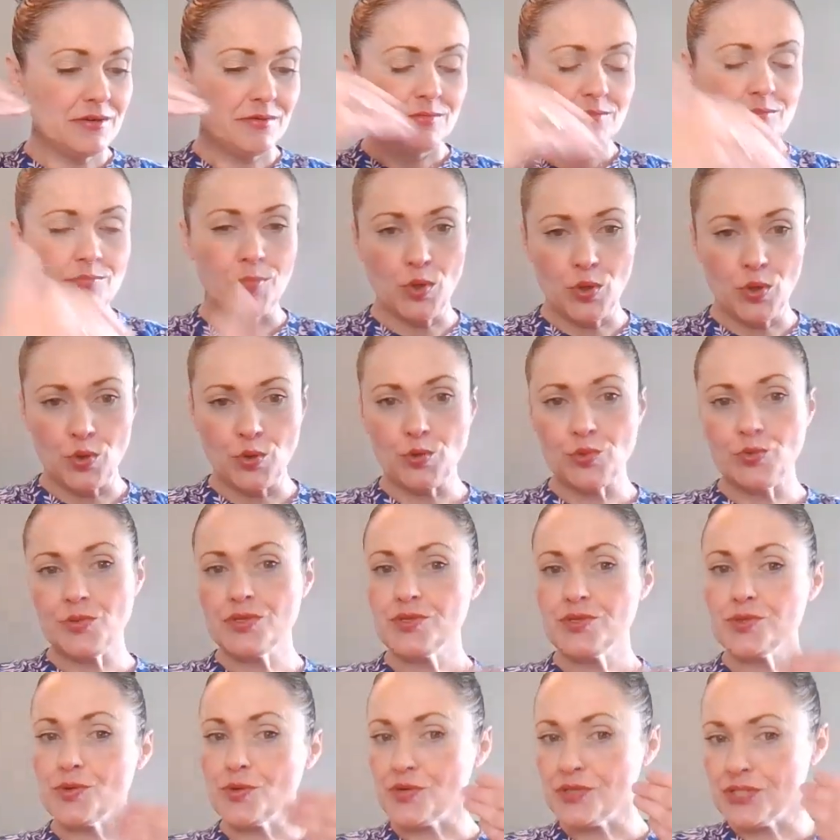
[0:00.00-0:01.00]

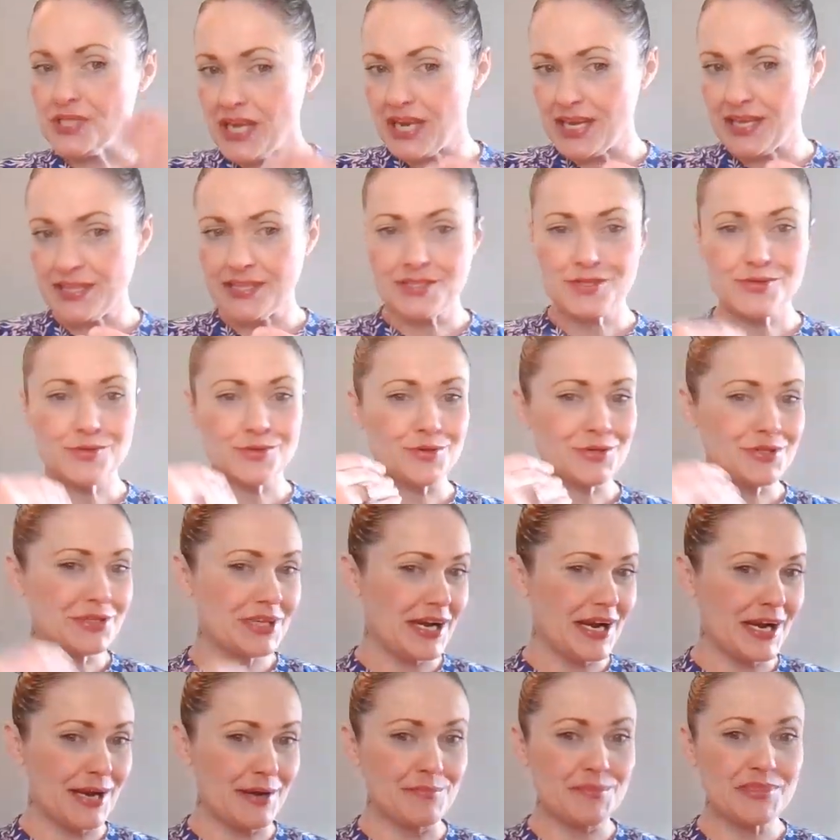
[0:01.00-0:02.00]
moons or dates or
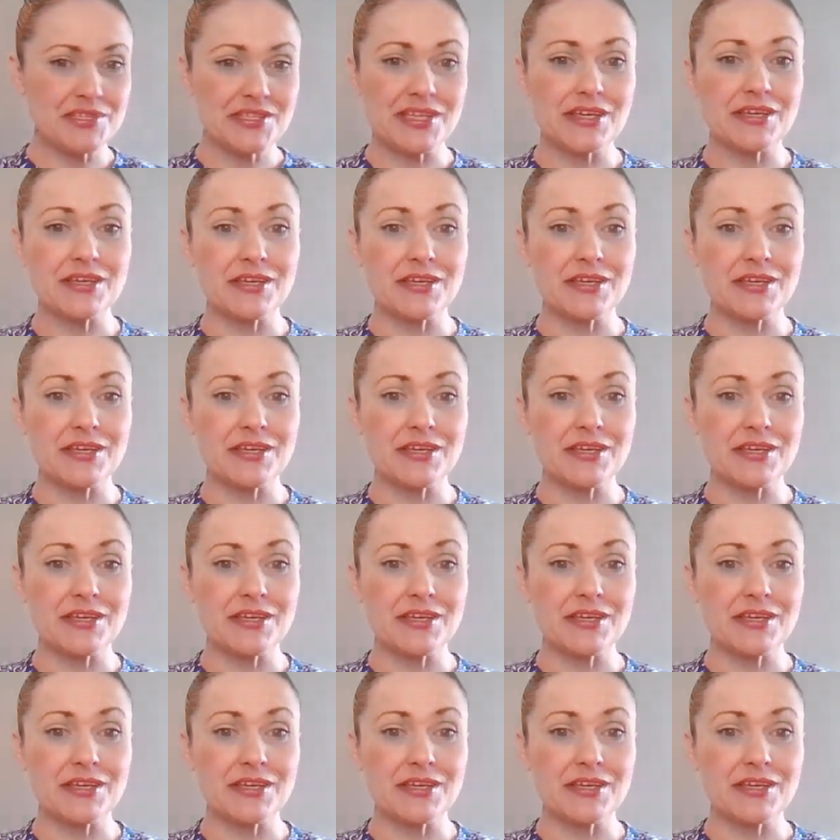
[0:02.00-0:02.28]
times that,